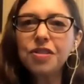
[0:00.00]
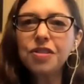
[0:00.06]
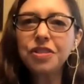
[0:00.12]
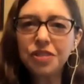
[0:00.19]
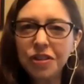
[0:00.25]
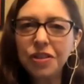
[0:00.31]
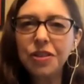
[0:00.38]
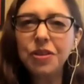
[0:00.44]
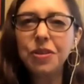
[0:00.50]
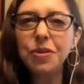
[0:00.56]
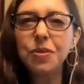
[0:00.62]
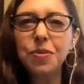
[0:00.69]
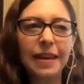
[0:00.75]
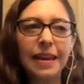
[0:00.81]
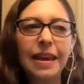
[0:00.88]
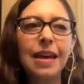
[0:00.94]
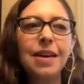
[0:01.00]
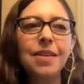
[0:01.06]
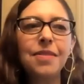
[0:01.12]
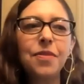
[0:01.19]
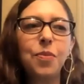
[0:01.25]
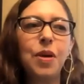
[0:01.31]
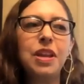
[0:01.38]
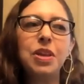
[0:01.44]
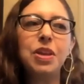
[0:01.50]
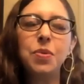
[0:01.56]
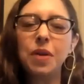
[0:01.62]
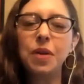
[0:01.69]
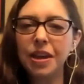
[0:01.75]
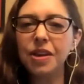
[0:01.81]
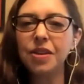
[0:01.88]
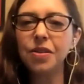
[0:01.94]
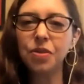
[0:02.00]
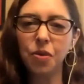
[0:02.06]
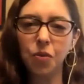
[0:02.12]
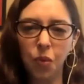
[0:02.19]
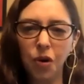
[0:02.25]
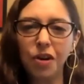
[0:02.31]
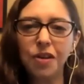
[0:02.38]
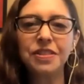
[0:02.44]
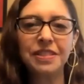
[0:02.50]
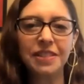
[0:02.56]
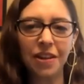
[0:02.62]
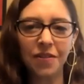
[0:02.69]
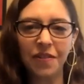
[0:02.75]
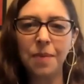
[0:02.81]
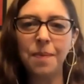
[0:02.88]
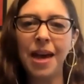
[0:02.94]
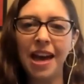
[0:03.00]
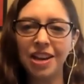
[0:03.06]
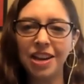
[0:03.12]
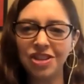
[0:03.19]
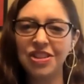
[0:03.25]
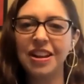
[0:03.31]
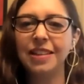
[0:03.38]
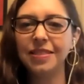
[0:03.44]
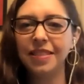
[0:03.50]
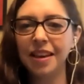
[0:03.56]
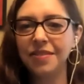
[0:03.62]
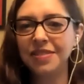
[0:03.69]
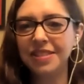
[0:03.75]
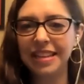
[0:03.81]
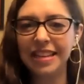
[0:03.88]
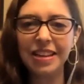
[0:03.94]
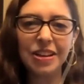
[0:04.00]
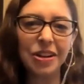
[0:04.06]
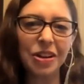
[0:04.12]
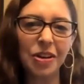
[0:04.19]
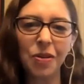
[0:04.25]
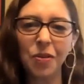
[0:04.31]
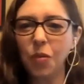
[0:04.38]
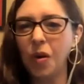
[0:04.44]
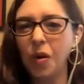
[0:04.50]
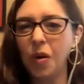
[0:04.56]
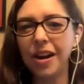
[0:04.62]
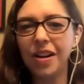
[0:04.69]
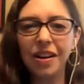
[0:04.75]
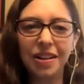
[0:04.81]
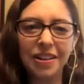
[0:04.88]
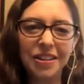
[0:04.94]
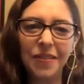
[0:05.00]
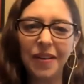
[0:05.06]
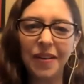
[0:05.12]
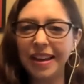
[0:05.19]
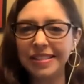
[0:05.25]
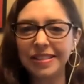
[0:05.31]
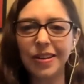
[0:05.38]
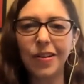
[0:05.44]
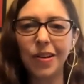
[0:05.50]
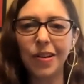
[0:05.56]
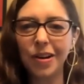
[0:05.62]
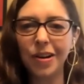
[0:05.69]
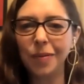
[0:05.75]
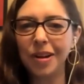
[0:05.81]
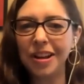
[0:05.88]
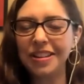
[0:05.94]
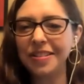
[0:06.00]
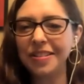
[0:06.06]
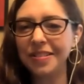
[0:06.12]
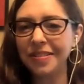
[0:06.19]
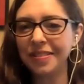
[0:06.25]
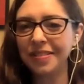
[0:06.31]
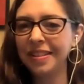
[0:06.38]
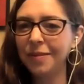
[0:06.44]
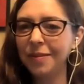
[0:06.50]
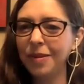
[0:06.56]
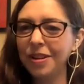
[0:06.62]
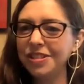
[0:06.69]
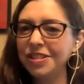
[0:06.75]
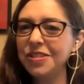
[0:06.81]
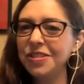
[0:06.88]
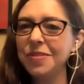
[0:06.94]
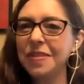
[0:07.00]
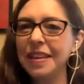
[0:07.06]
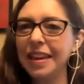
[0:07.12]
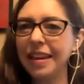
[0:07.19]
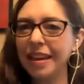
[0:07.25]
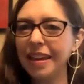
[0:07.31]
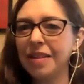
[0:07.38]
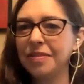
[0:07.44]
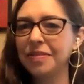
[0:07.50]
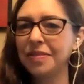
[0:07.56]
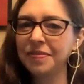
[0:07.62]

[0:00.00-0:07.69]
do you think of when you hear the word self-compassion? I'd love to hear where you guys are, what do you think of?